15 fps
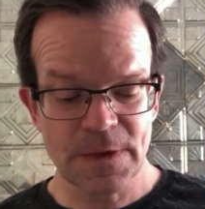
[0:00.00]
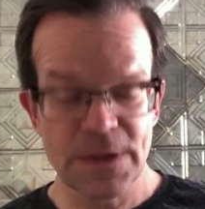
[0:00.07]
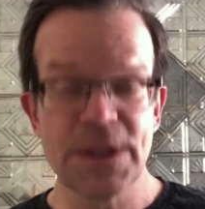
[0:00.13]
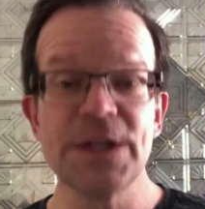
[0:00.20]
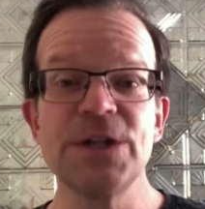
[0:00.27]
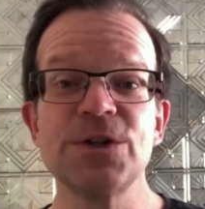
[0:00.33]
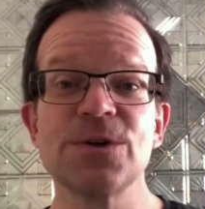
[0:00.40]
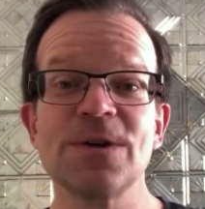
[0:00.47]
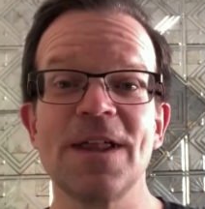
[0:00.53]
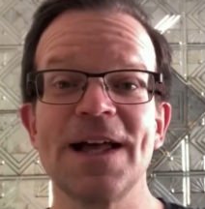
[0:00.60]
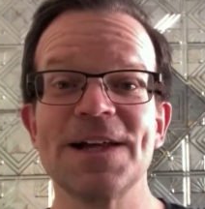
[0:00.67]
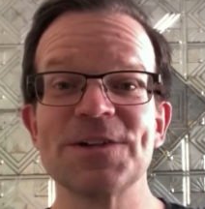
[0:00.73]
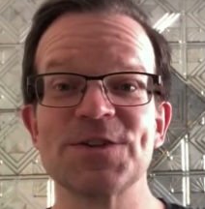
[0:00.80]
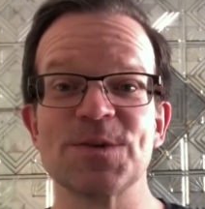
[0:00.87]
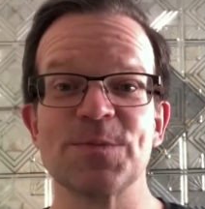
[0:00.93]
Then your
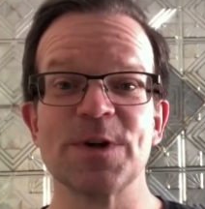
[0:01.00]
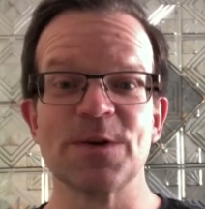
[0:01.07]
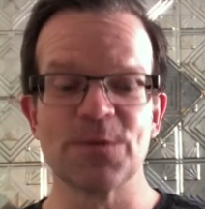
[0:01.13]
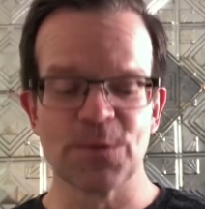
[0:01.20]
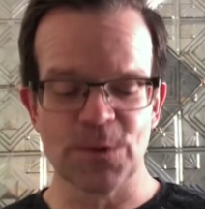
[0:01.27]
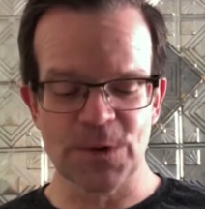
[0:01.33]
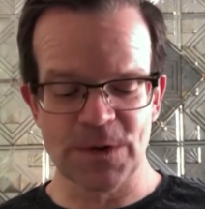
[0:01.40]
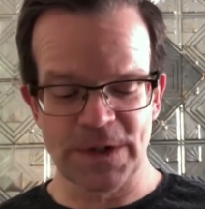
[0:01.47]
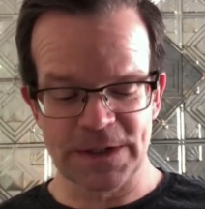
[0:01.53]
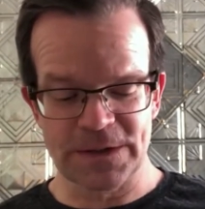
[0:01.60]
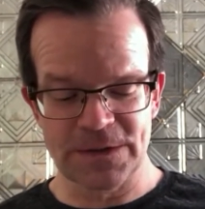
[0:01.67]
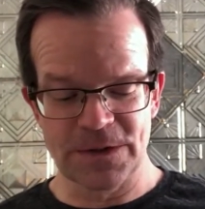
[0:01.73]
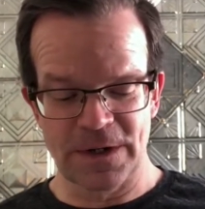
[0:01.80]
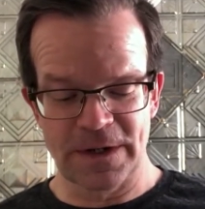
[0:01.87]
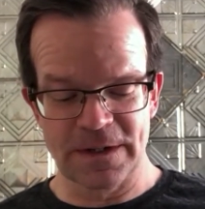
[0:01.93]
light shall break forth like the
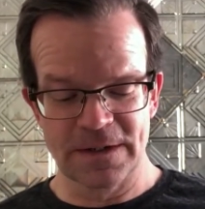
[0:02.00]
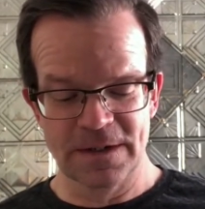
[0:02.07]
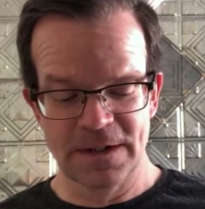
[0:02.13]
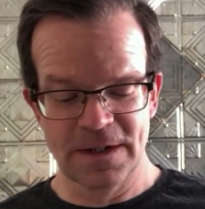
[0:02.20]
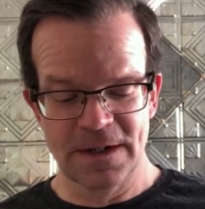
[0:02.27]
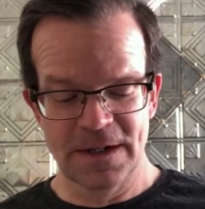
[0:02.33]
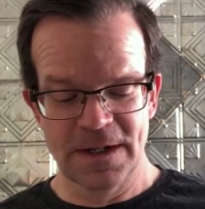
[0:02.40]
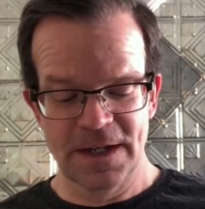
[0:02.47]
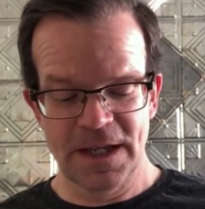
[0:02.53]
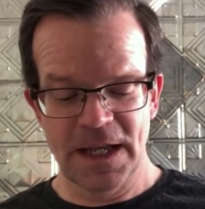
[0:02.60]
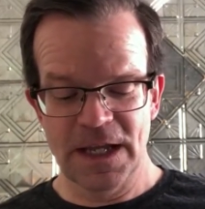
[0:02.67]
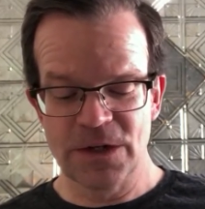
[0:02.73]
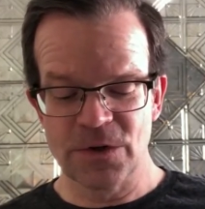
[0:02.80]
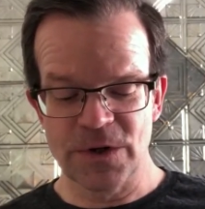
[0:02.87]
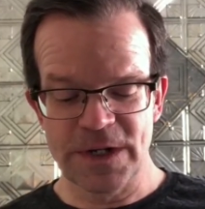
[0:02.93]
dawn,
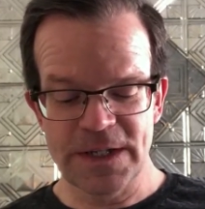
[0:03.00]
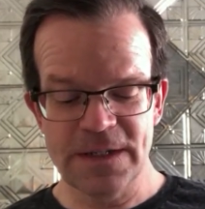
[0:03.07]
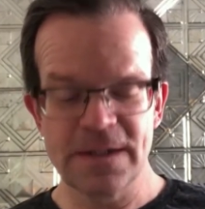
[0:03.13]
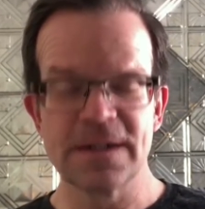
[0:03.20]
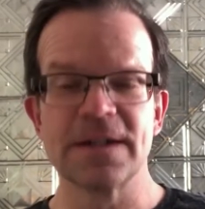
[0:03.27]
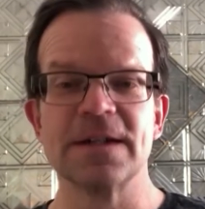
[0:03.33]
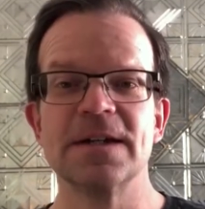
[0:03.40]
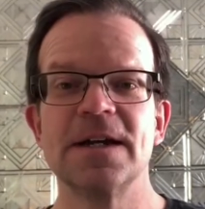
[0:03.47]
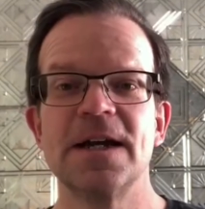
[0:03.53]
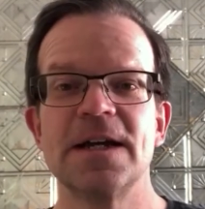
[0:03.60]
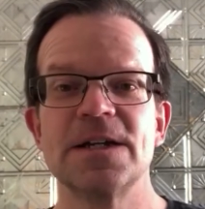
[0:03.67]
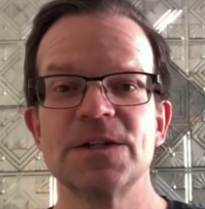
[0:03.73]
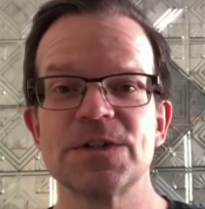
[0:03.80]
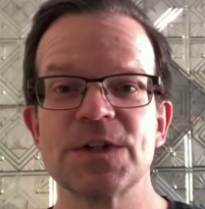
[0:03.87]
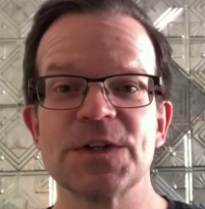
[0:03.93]
and your healing
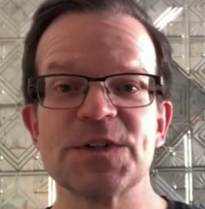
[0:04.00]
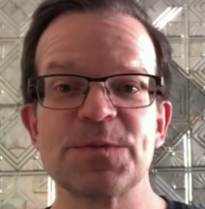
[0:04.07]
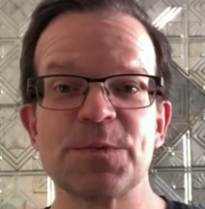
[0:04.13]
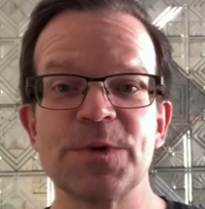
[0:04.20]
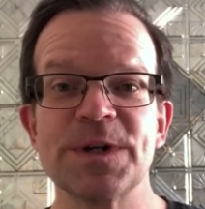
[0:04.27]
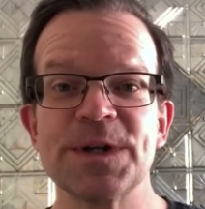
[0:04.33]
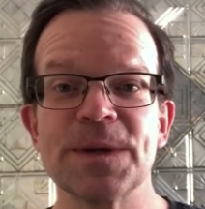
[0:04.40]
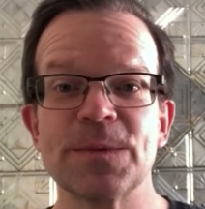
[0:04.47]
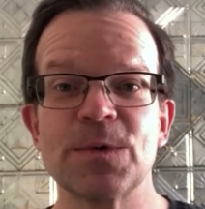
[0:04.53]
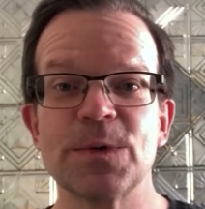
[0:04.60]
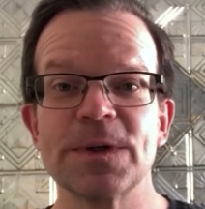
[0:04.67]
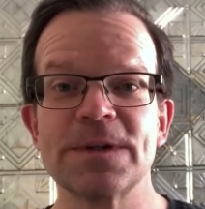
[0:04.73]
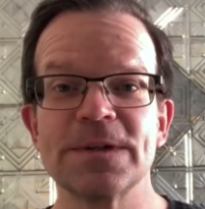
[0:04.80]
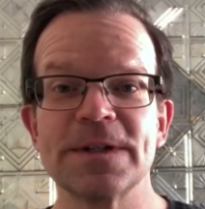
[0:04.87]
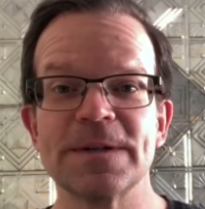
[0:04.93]
shall spring up
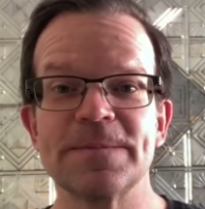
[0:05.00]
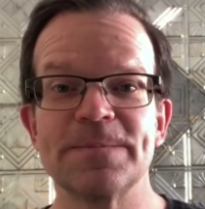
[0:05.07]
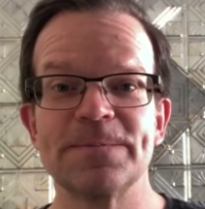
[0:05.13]
quickly."